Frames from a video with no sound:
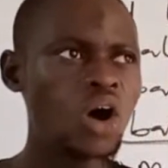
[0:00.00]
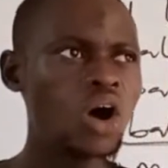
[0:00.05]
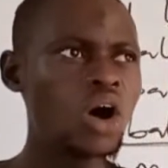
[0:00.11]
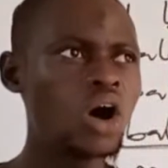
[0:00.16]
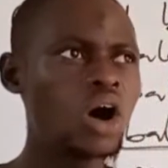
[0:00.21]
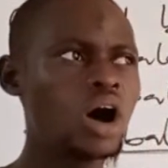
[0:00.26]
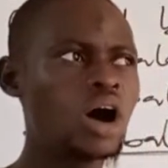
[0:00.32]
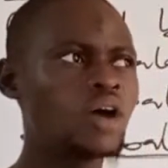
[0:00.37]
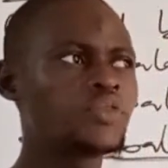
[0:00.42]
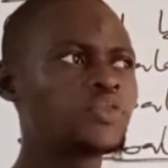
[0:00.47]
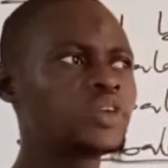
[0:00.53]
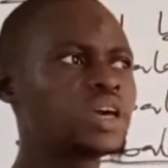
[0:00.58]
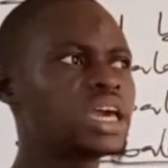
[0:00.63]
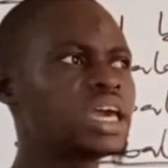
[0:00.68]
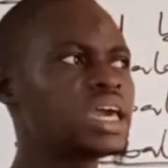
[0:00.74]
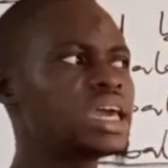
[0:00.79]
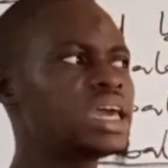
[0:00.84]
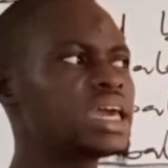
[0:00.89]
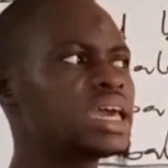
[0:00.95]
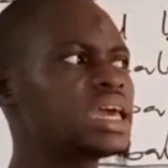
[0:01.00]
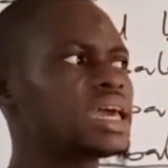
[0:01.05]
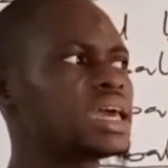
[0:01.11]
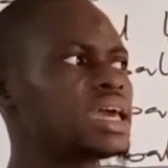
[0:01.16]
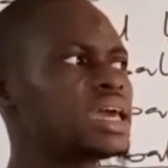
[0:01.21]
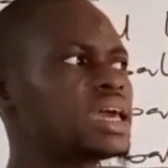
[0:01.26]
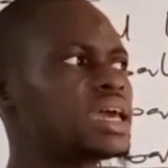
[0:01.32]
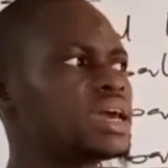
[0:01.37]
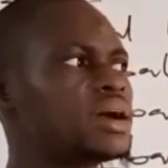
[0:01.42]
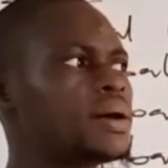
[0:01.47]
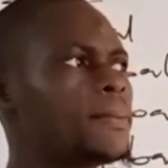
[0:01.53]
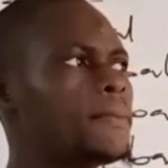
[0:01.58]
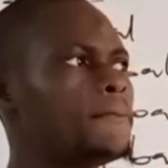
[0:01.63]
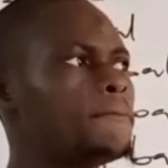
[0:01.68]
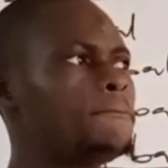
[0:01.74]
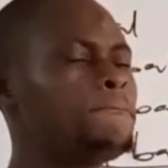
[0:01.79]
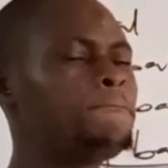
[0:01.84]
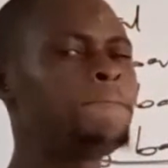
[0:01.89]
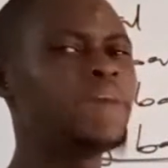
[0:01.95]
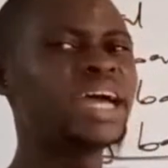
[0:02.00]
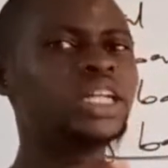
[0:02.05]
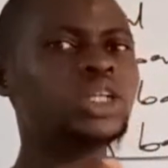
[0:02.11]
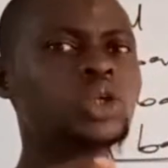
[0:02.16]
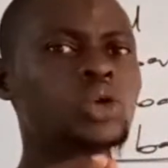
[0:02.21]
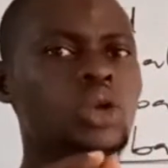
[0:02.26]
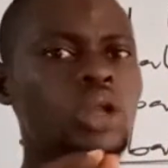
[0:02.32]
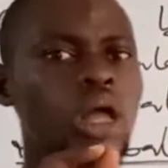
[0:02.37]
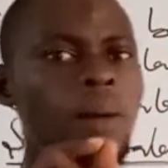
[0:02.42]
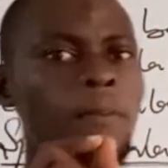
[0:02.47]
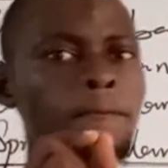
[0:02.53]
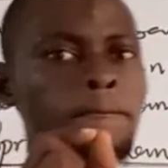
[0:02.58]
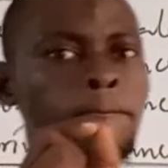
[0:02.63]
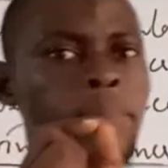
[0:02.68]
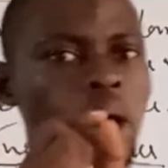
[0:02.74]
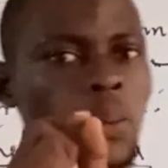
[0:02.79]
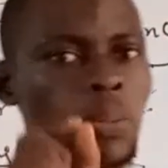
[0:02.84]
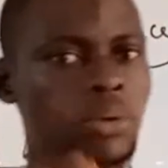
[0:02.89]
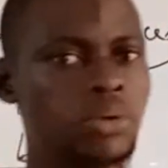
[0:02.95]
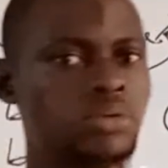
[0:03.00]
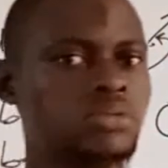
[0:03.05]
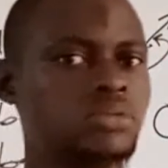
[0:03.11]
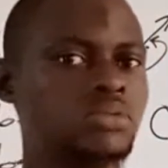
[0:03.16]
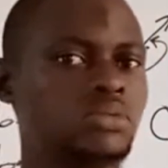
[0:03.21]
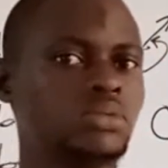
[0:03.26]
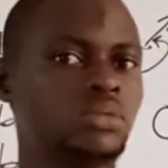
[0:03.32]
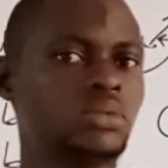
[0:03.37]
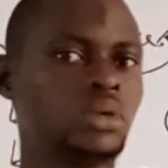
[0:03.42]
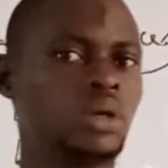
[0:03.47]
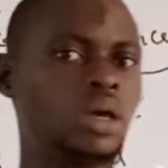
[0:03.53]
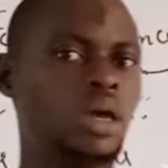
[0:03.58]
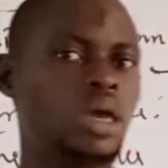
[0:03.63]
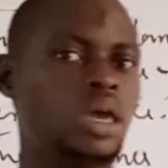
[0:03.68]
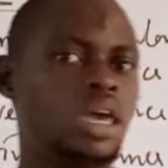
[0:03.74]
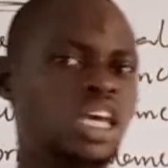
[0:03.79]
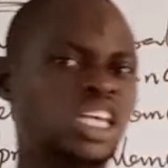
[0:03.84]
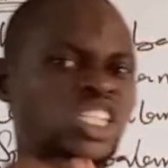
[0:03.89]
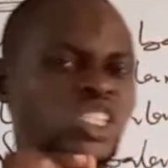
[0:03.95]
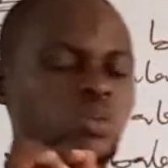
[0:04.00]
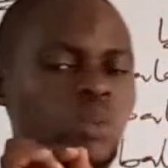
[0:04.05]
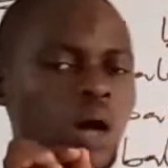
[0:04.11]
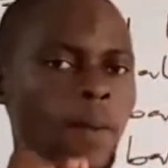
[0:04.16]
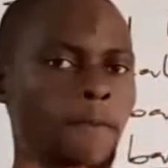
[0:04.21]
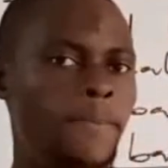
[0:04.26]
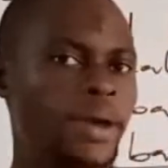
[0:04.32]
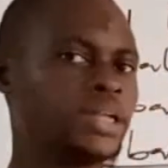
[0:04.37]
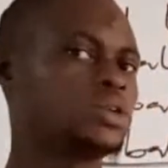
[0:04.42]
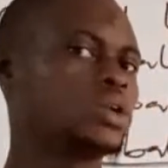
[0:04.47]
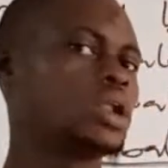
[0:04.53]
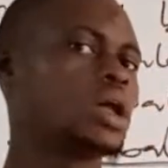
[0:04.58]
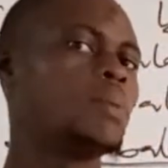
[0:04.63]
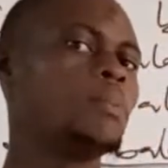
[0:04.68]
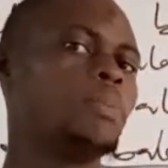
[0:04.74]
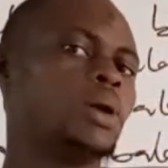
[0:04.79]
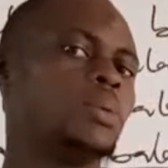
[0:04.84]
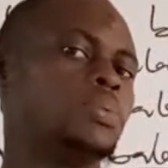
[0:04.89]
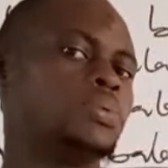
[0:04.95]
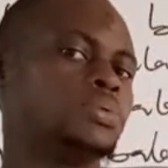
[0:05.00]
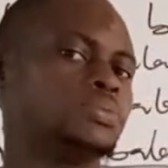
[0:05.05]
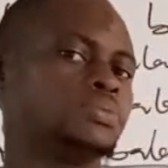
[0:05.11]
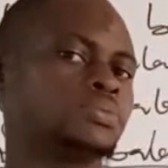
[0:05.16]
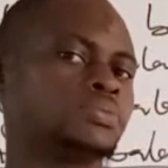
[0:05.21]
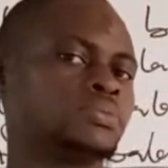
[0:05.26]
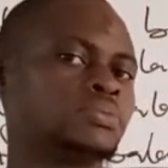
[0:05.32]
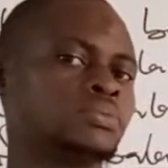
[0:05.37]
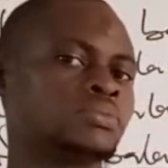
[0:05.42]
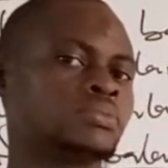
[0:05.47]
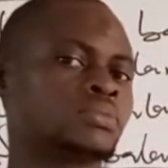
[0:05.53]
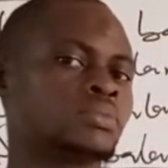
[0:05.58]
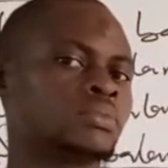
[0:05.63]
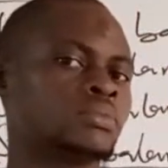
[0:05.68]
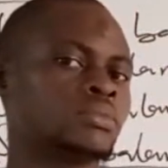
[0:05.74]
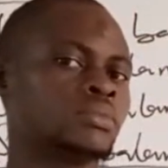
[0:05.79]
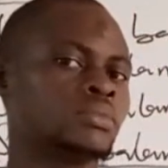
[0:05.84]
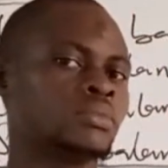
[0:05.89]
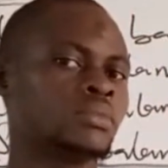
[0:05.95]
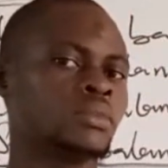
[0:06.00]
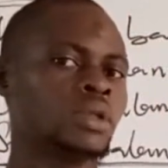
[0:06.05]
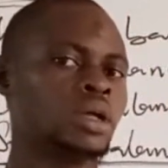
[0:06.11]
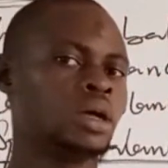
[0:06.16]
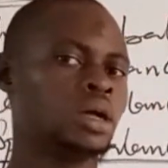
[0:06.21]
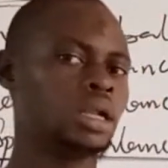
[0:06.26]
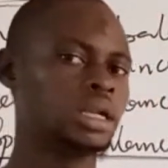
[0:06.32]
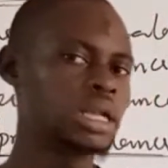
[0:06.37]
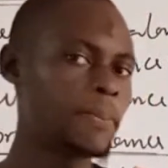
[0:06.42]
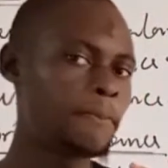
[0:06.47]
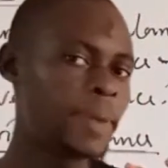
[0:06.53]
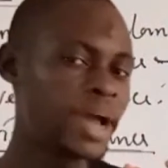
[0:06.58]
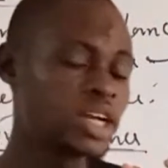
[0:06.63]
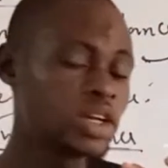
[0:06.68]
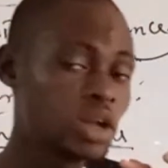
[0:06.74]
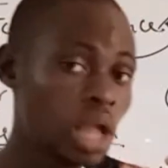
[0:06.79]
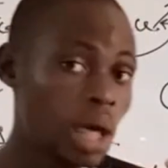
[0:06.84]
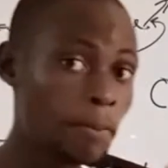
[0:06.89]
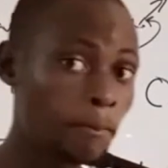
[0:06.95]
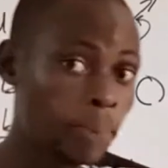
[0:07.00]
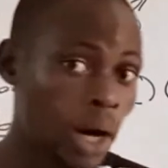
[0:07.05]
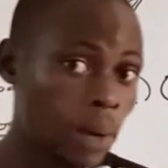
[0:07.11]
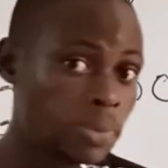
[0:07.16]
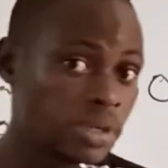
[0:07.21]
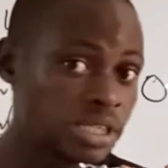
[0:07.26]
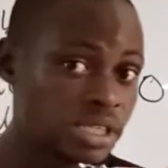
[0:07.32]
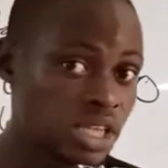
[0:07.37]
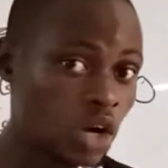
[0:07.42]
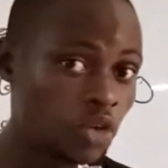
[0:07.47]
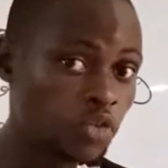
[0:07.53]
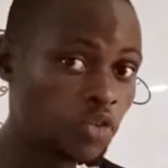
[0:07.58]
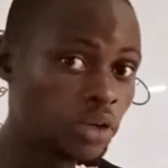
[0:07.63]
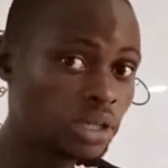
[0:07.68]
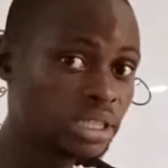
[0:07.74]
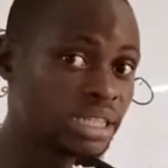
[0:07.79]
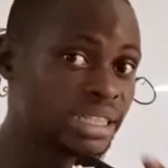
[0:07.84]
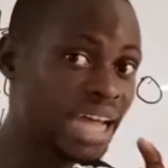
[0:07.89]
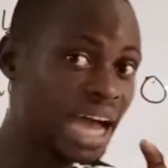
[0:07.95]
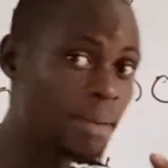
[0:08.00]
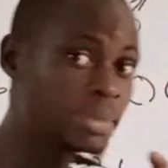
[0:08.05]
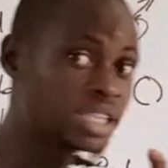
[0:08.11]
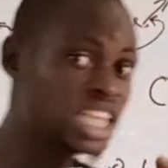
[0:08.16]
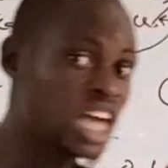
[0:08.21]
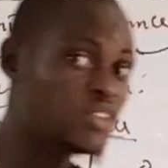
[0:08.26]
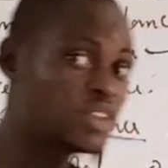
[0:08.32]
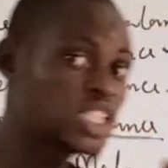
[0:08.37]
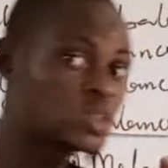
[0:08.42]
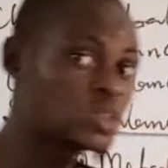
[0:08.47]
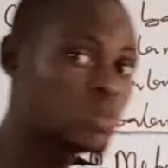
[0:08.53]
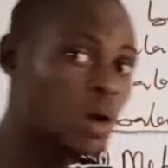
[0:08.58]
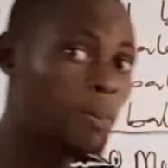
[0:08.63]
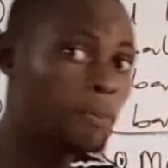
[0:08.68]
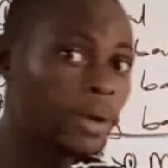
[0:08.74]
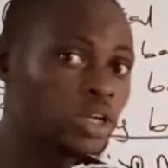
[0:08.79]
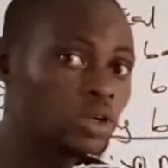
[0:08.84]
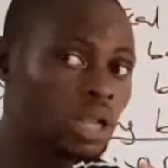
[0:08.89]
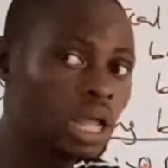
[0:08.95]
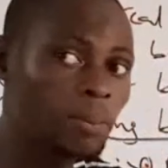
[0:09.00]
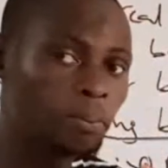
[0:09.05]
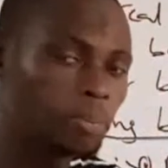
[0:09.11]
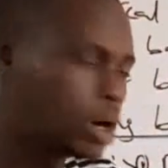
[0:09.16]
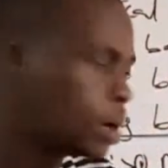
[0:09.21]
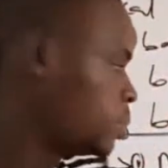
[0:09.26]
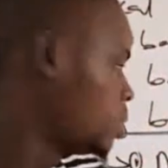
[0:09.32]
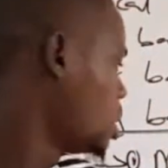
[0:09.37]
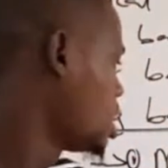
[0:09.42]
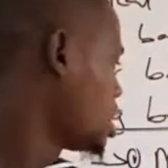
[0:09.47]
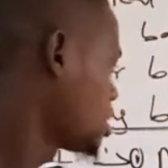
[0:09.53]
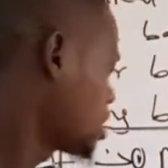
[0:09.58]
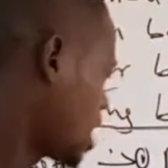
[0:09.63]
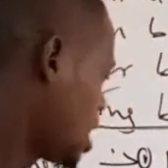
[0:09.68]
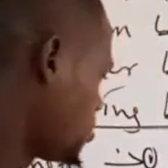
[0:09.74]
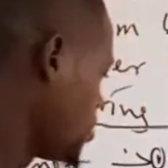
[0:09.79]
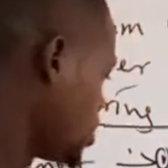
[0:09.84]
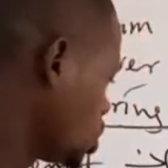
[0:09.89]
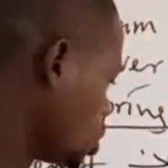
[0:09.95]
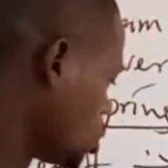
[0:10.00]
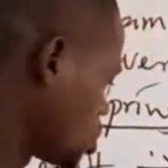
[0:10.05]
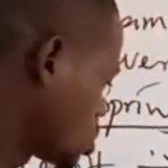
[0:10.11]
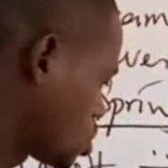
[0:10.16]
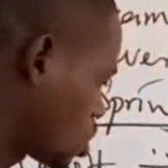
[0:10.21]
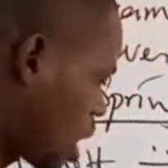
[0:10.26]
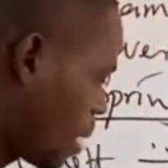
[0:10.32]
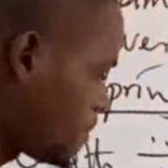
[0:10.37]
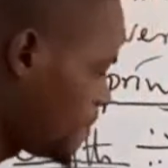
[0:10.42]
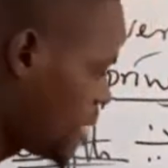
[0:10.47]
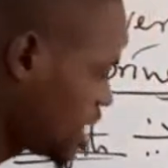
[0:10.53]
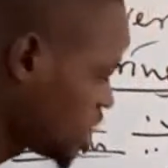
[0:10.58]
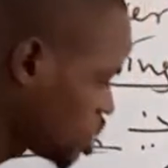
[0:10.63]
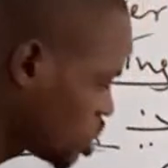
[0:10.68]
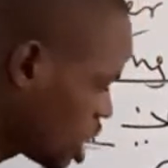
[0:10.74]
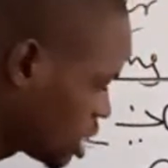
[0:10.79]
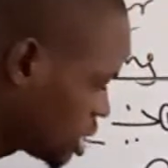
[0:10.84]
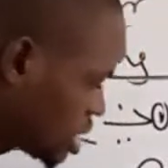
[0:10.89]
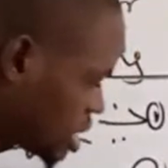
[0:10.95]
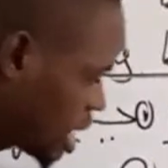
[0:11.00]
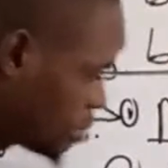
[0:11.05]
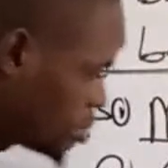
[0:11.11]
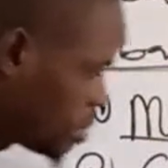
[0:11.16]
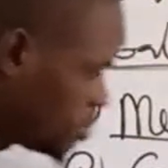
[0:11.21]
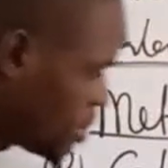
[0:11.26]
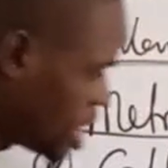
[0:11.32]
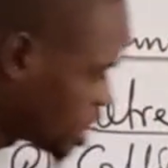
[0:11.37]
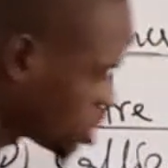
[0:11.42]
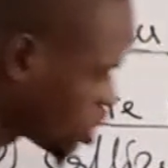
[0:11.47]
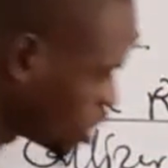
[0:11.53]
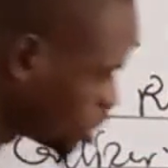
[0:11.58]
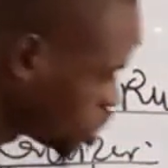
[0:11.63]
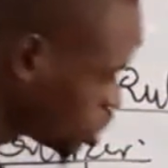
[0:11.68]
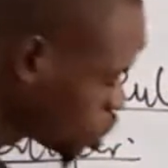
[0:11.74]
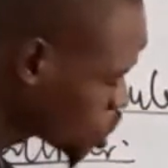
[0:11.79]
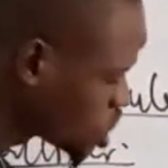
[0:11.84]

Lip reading: of a pendulum bob. A small pendulum bob. The pendulum bob itself, the diameter of a small pendulum bob can be measured